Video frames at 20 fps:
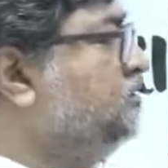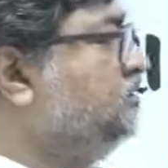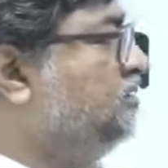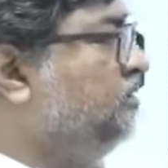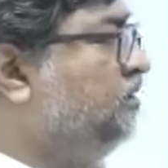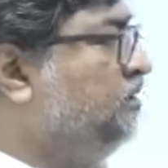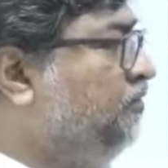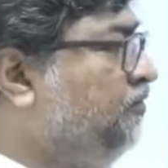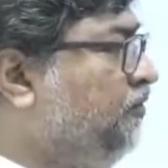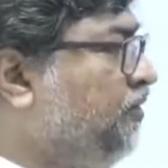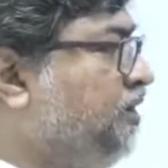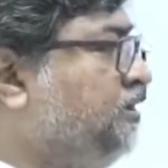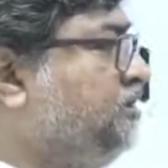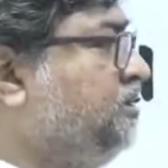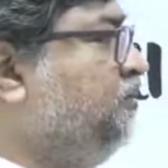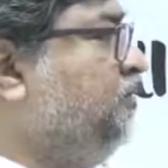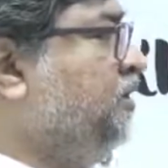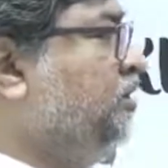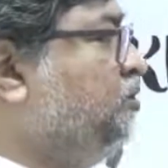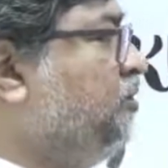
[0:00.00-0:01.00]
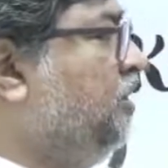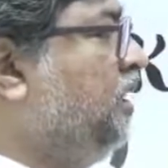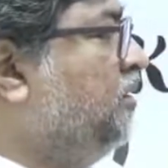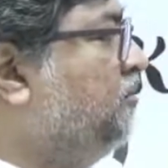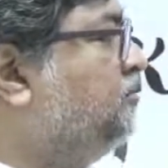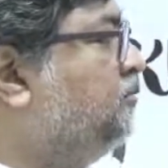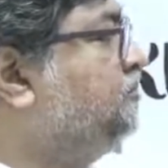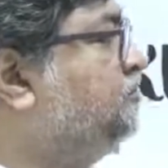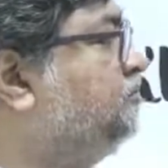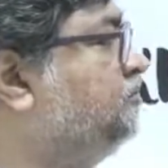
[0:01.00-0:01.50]
Forest in Vadodara.
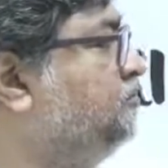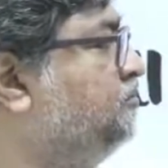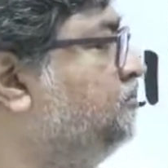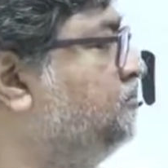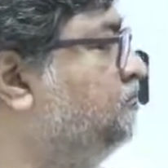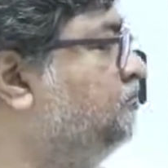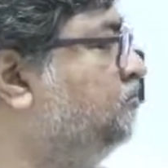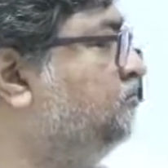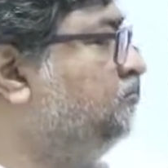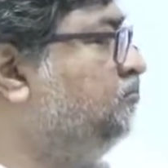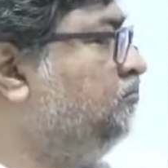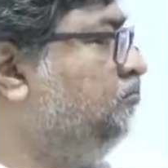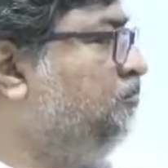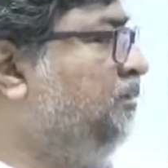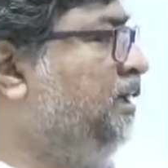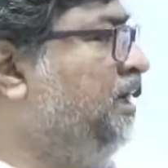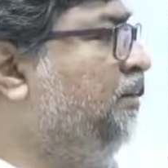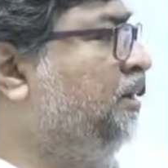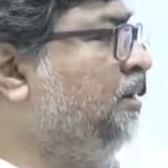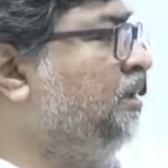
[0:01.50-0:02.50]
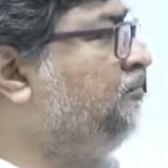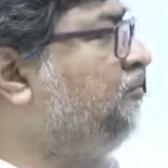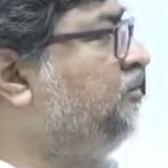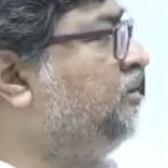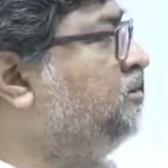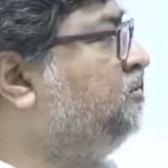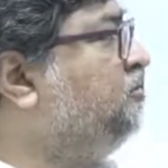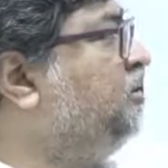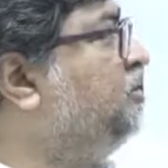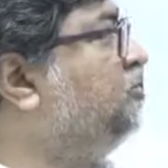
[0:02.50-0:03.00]
Miyawaki forest in
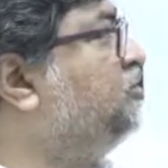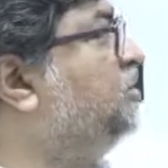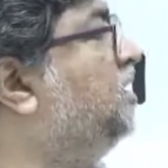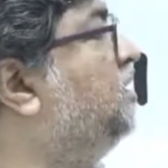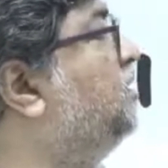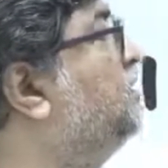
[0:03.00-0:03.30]
Vadodara.